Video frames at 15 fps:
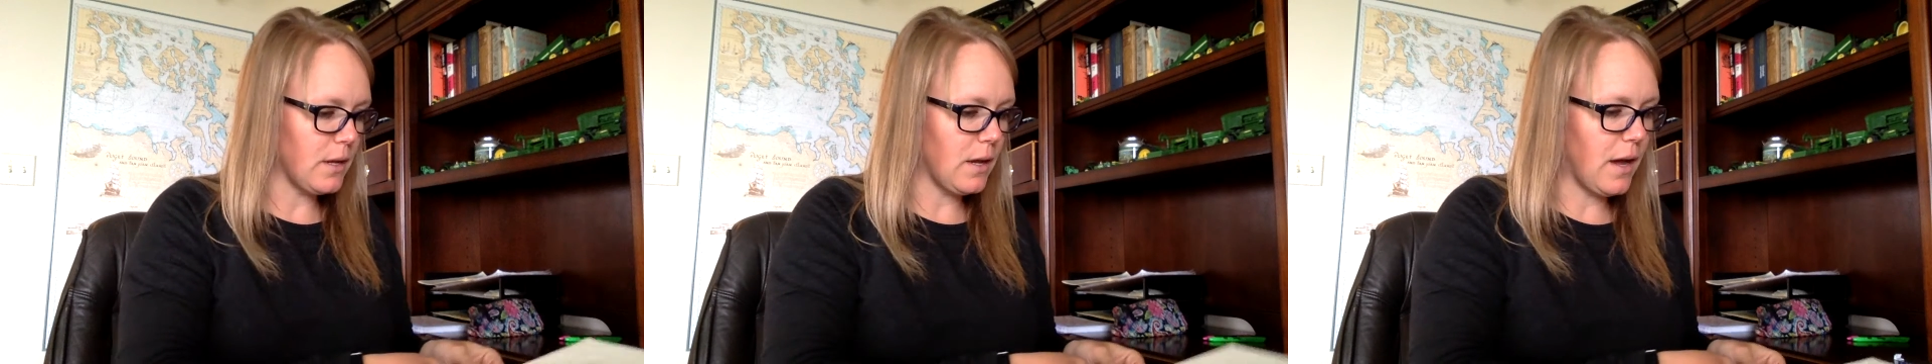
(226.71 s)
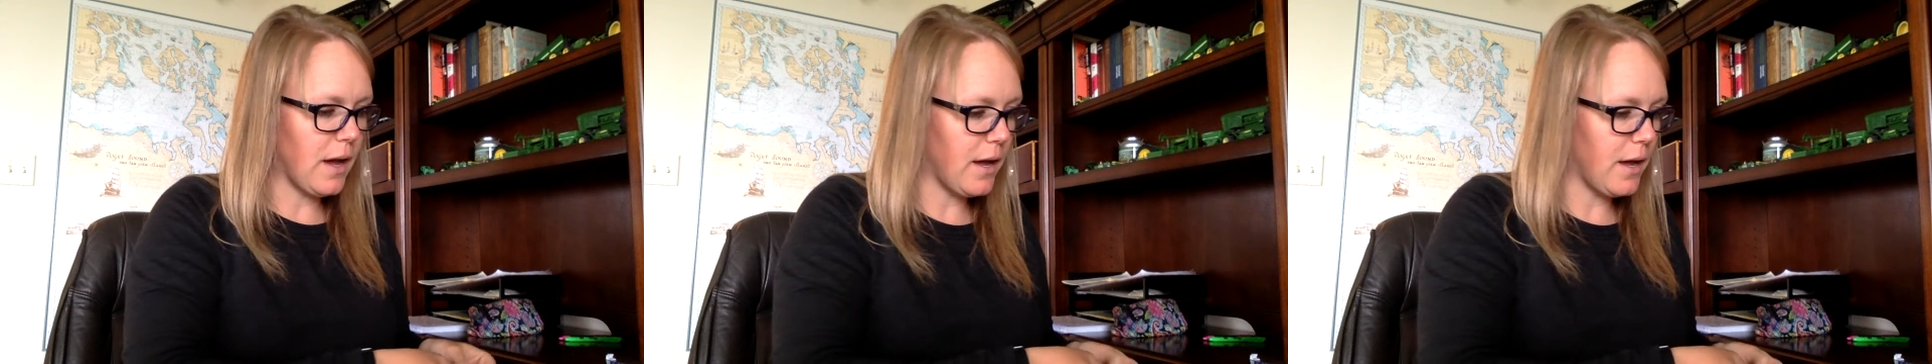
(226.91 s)

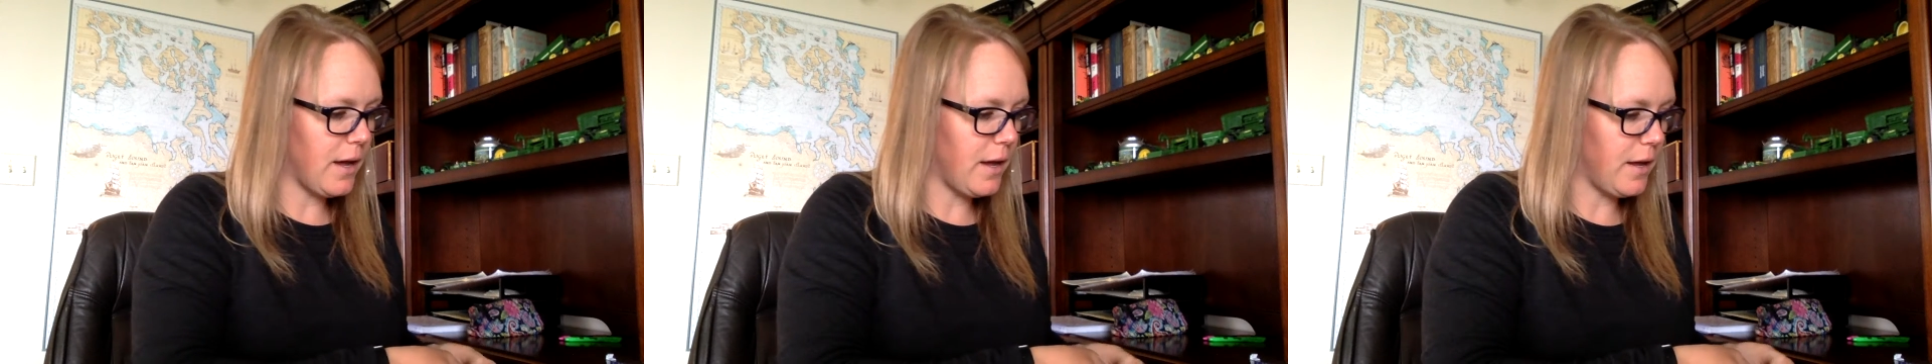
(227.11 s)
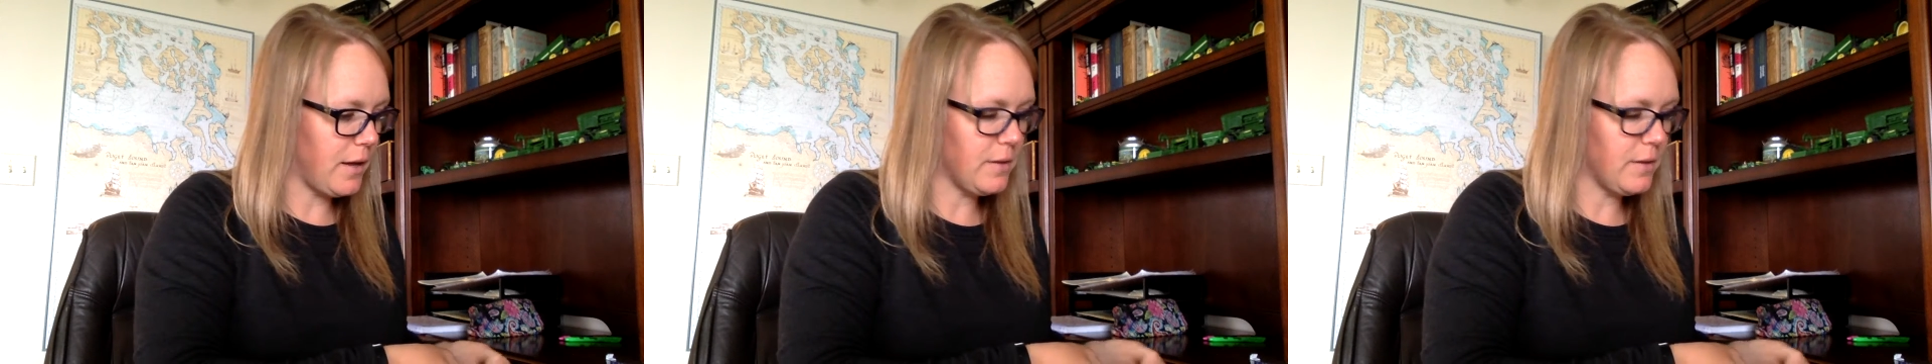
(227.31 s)

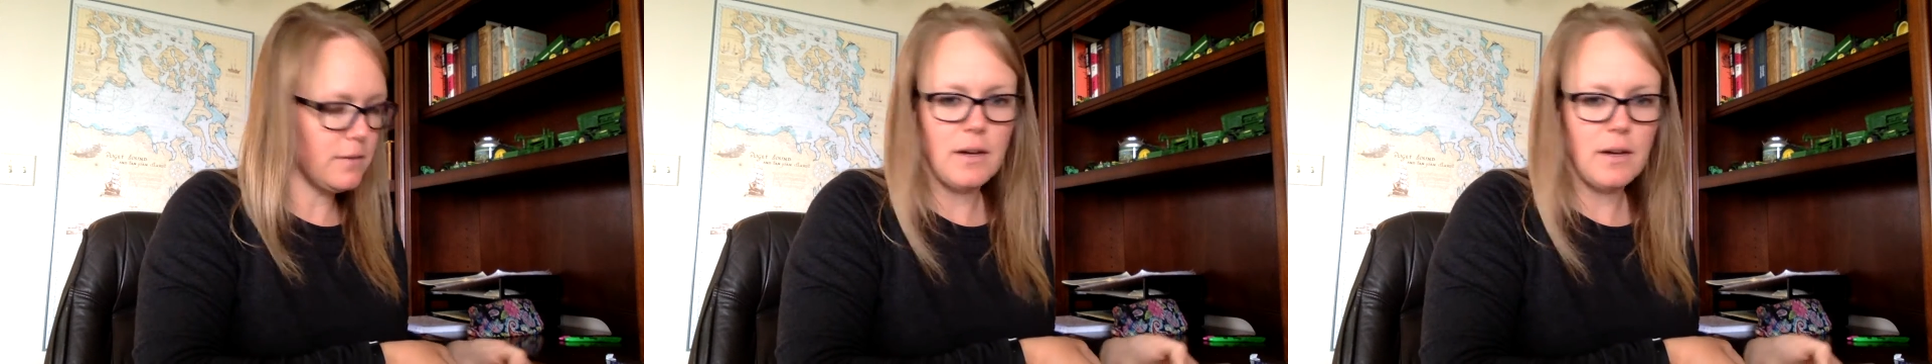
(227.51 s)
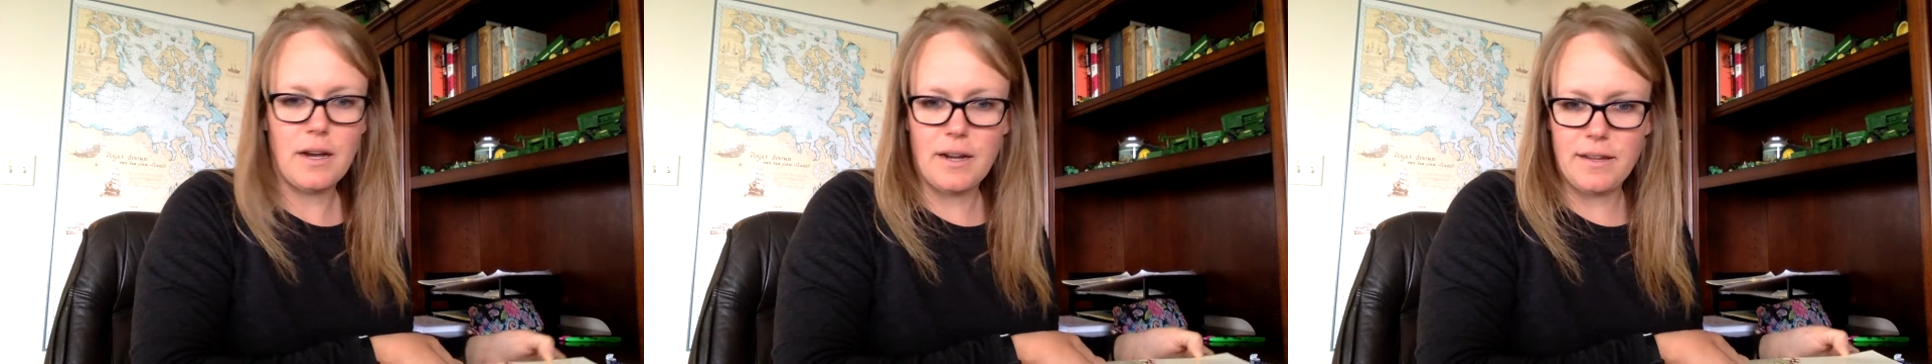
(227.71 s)
I
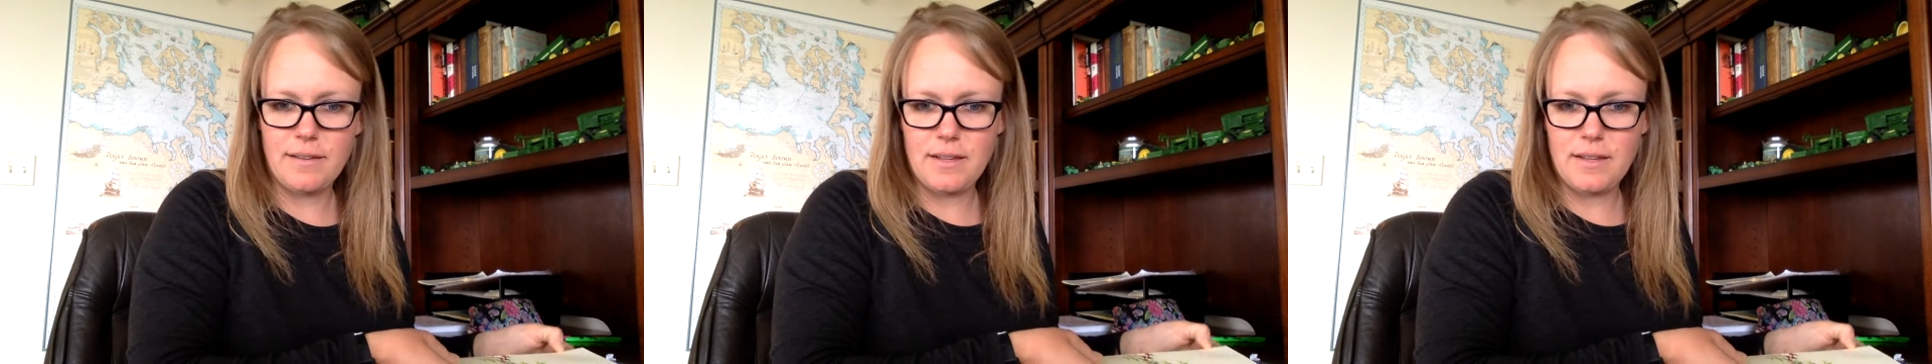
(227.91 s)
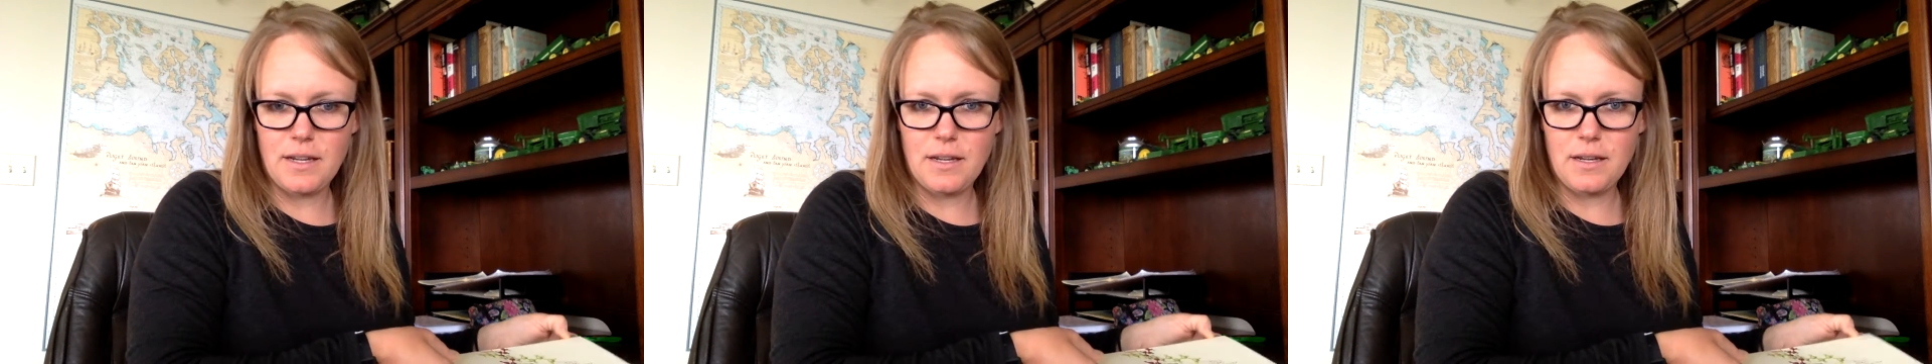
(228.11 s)

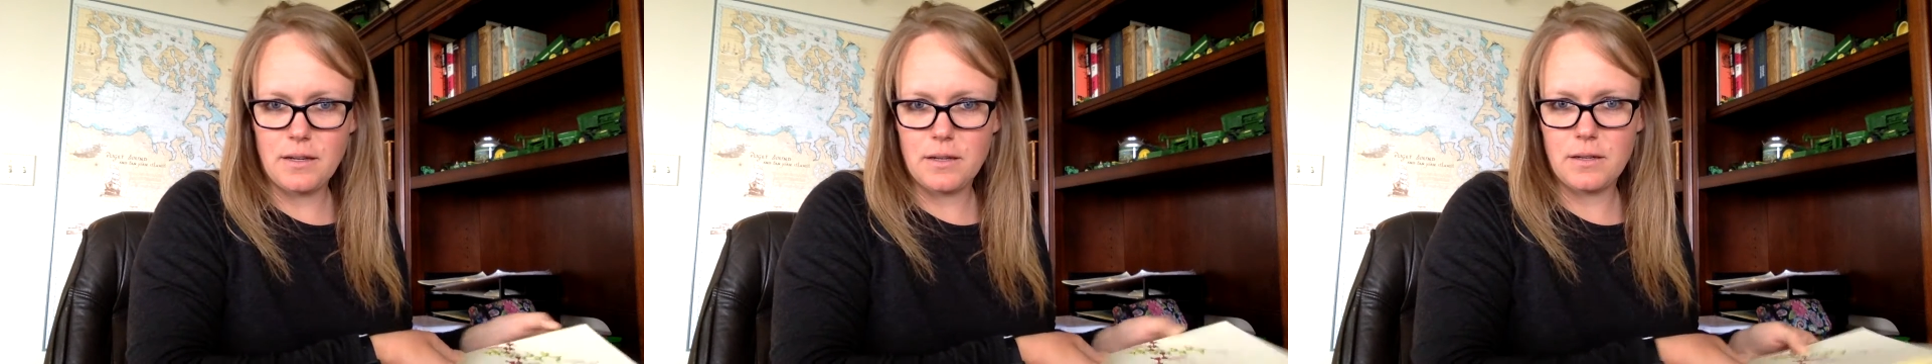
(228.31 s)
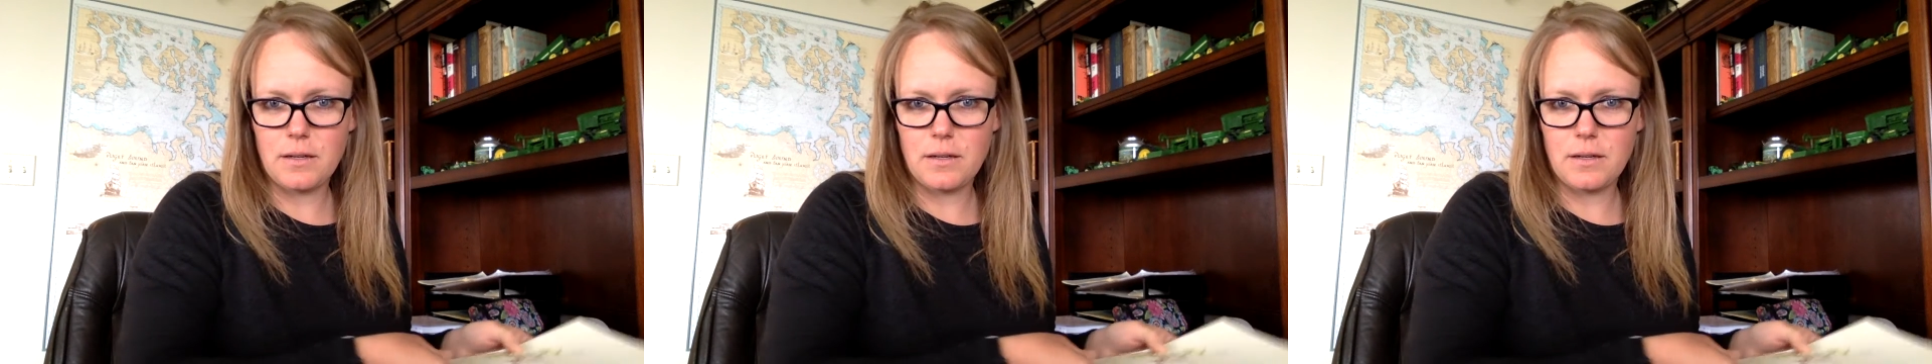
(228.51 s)
think